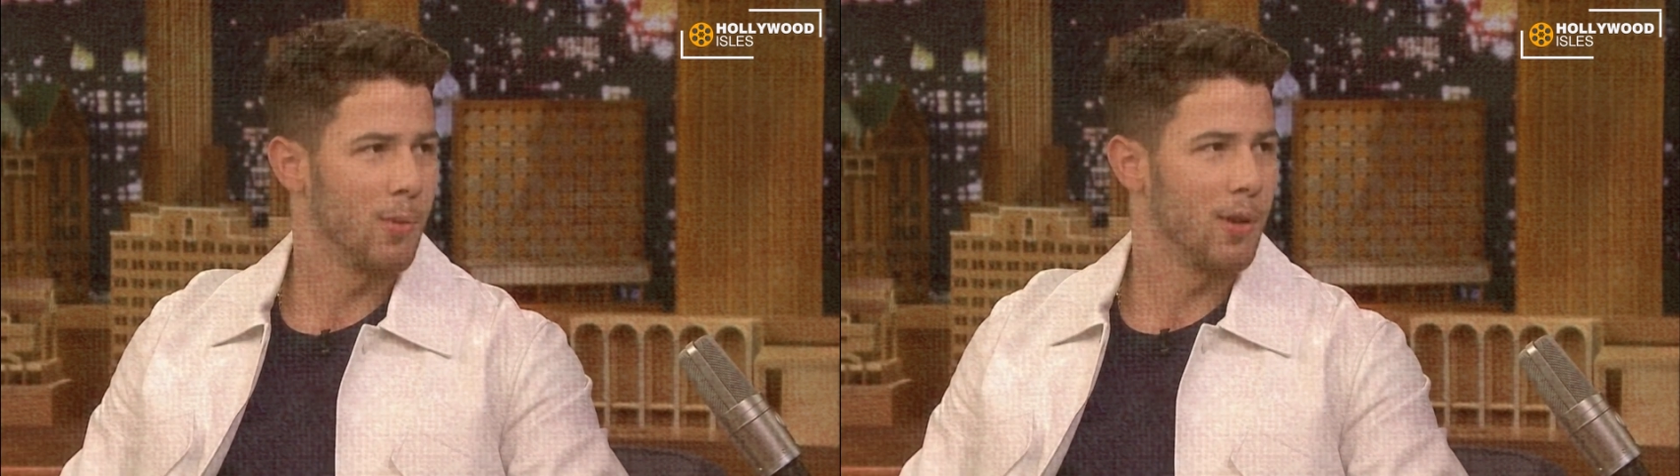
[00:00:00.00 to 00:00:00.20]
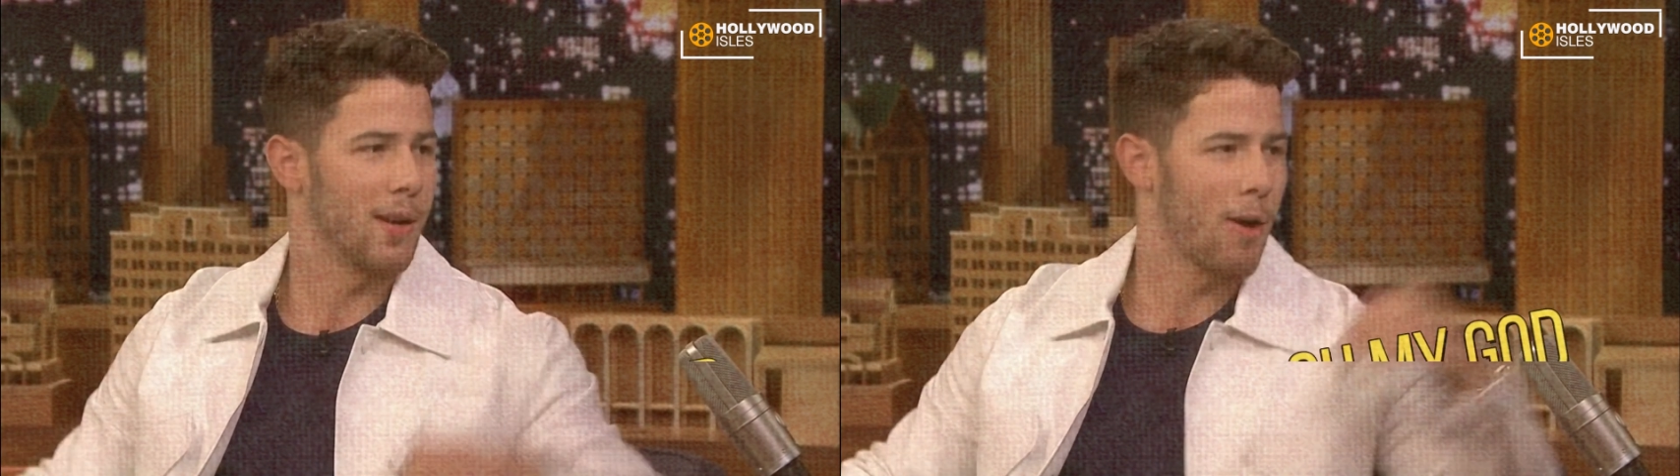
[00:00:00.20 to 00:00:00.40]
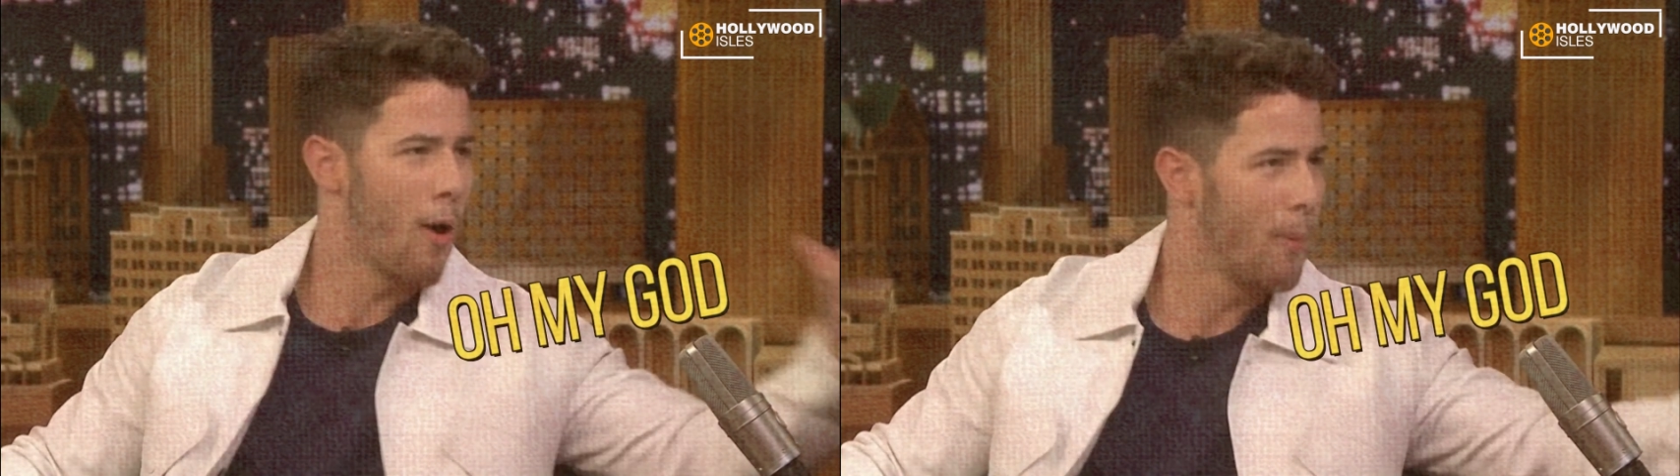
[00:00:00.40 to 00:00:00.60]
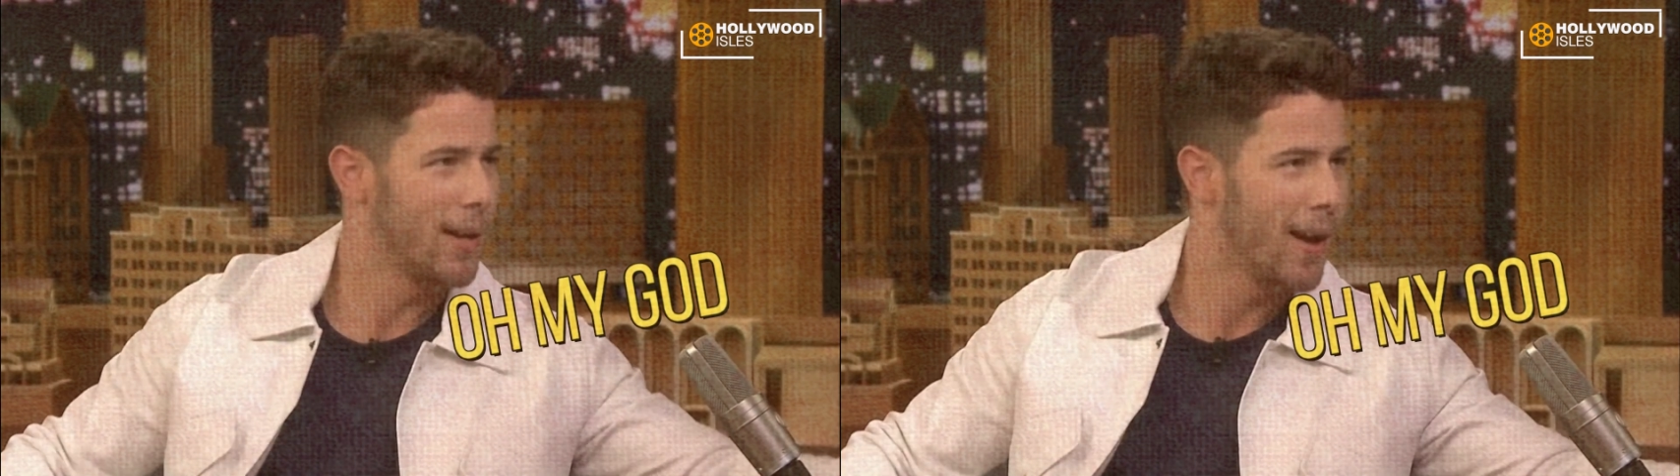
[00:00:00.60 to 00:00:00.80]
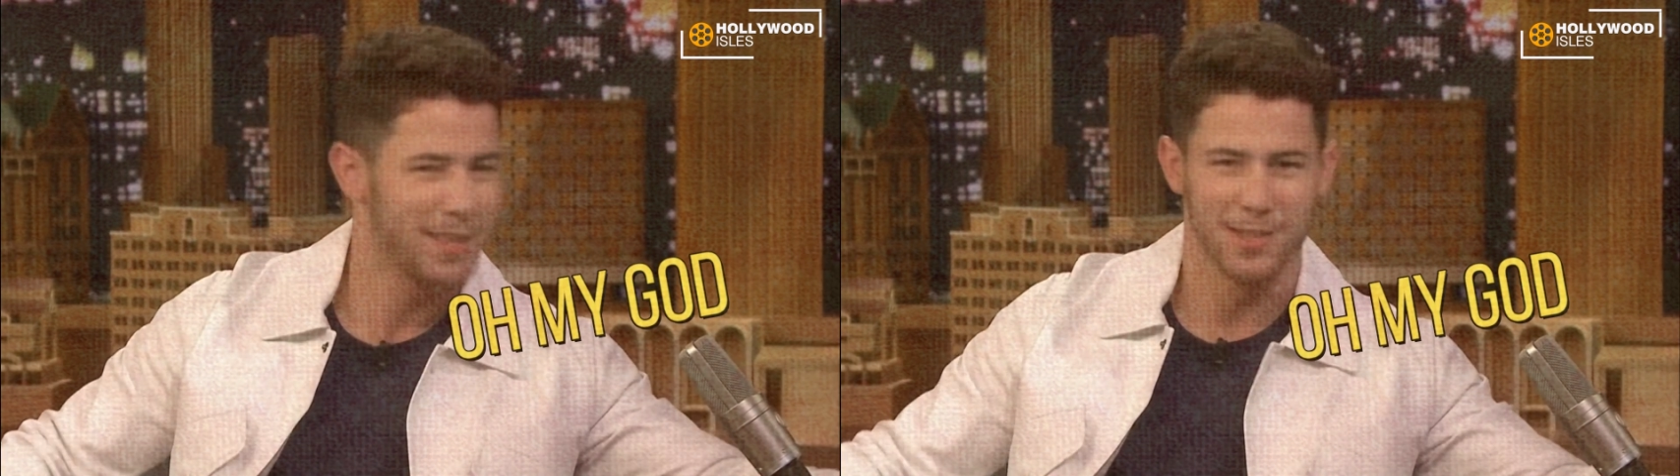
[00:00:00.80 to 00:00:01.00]
We're like, oh
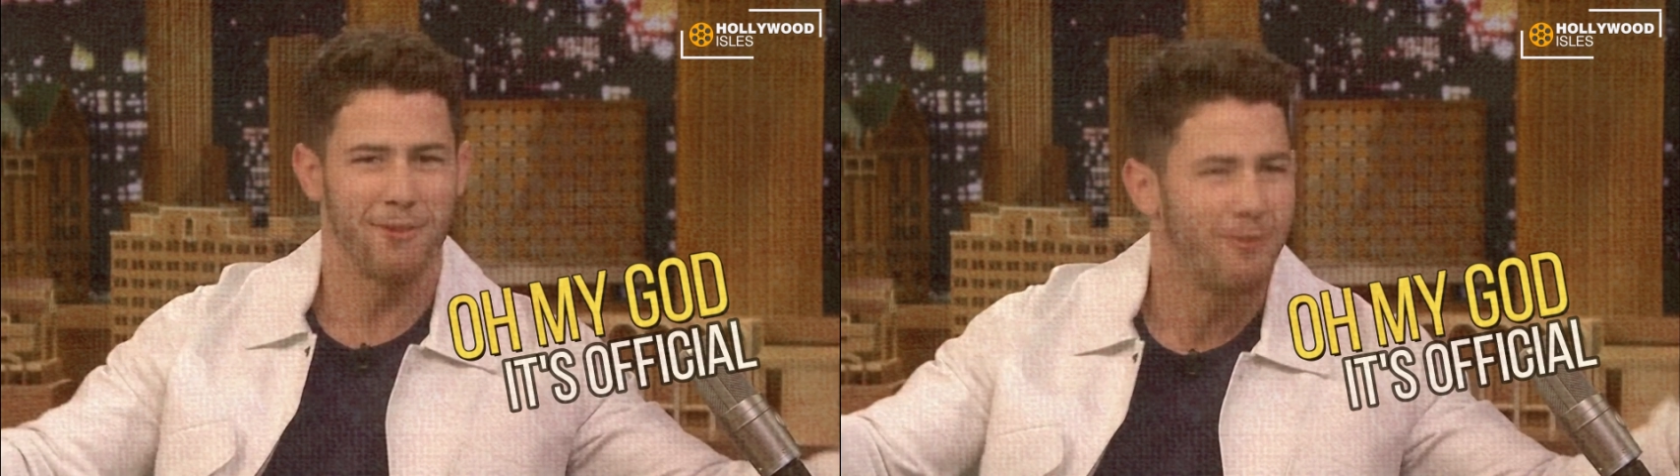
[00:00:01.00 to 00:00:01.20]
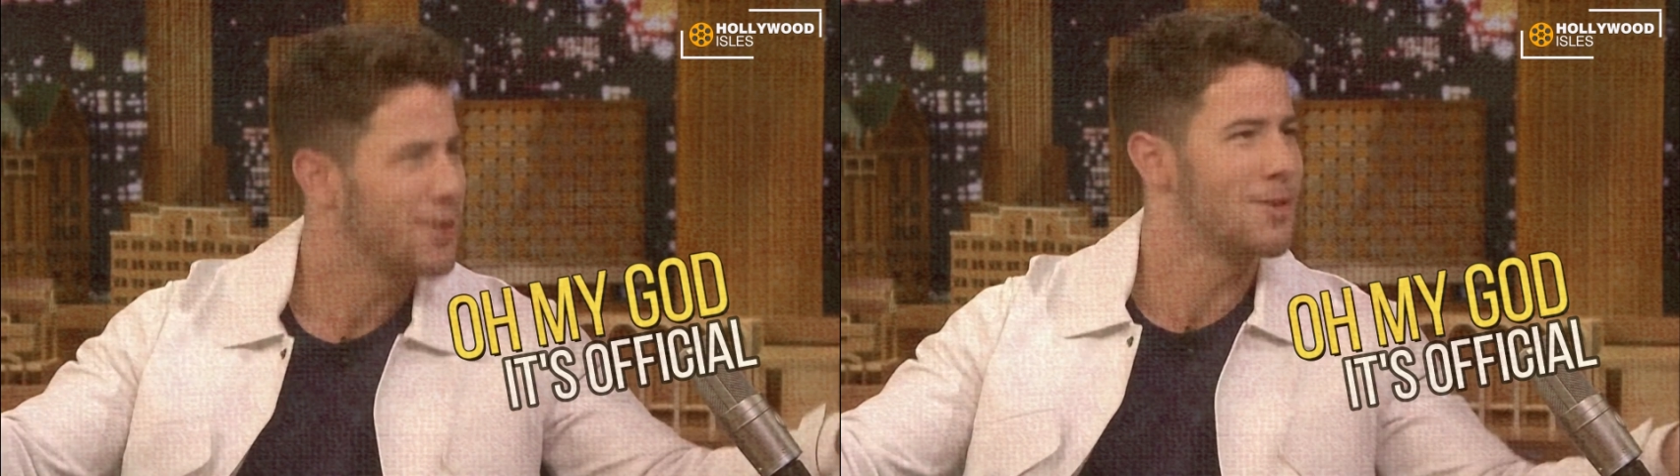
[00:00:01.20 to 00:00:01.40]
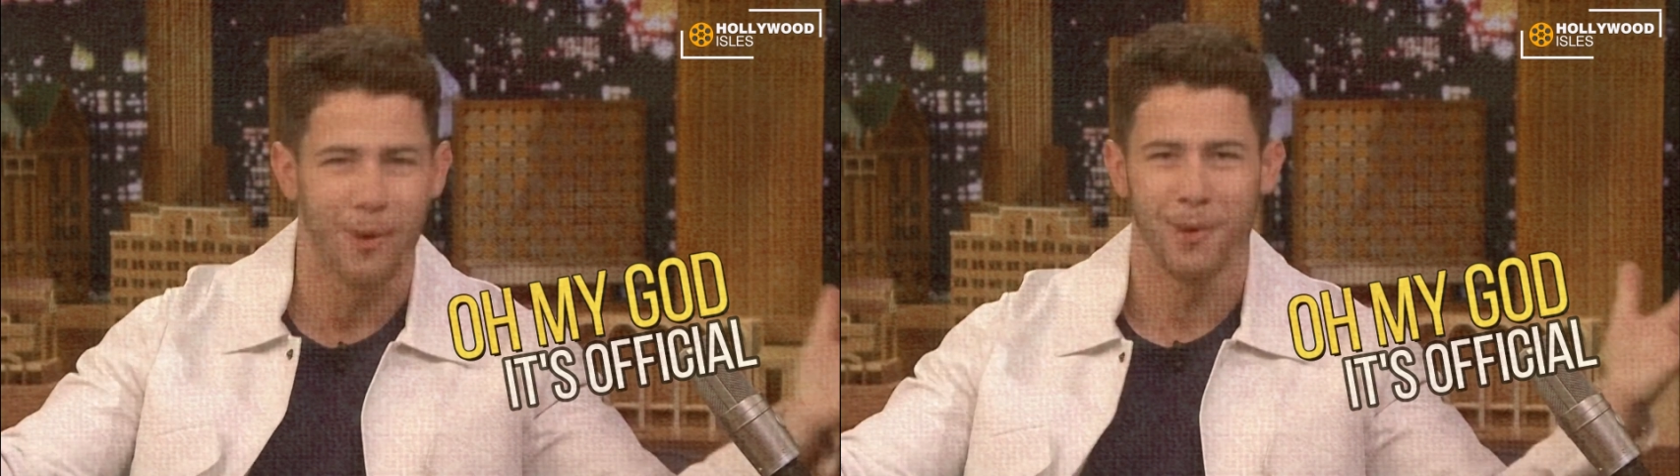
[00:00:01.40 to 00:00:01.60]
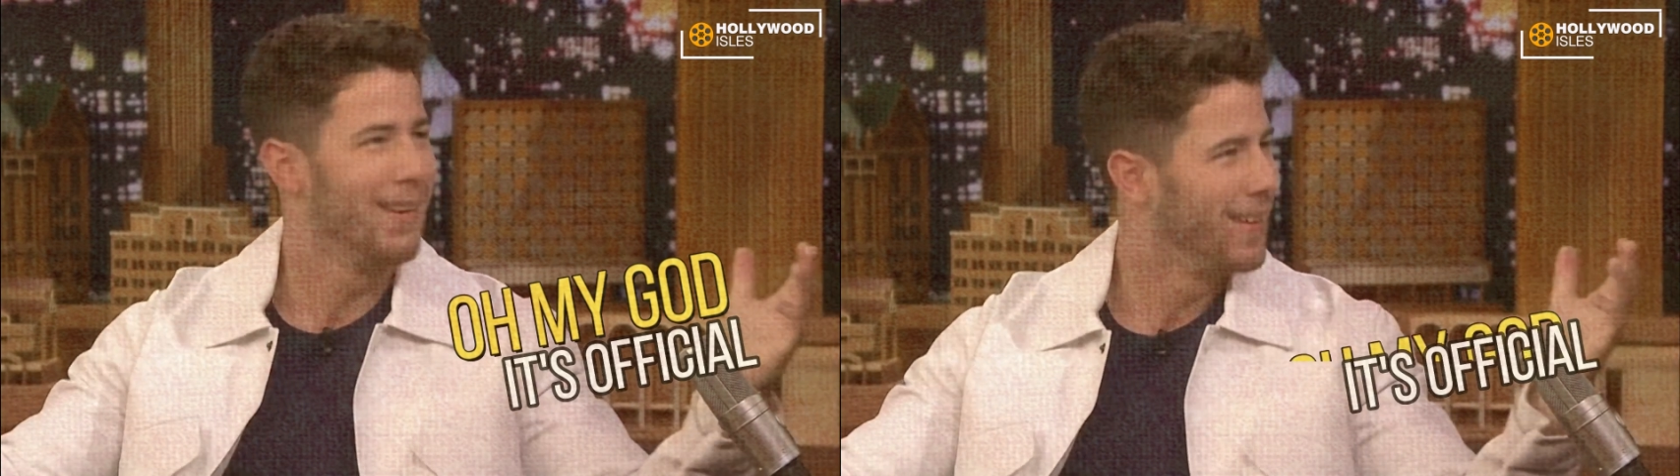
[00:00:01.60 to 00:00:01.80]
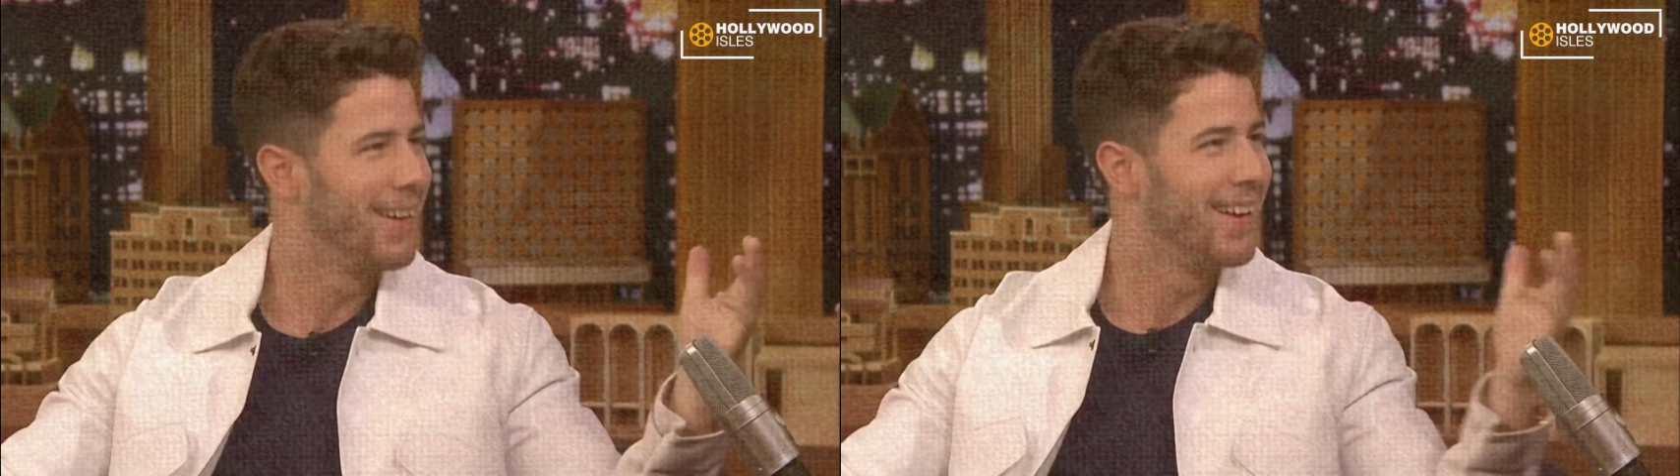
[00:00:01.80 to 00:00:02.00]
my God, it's official. no,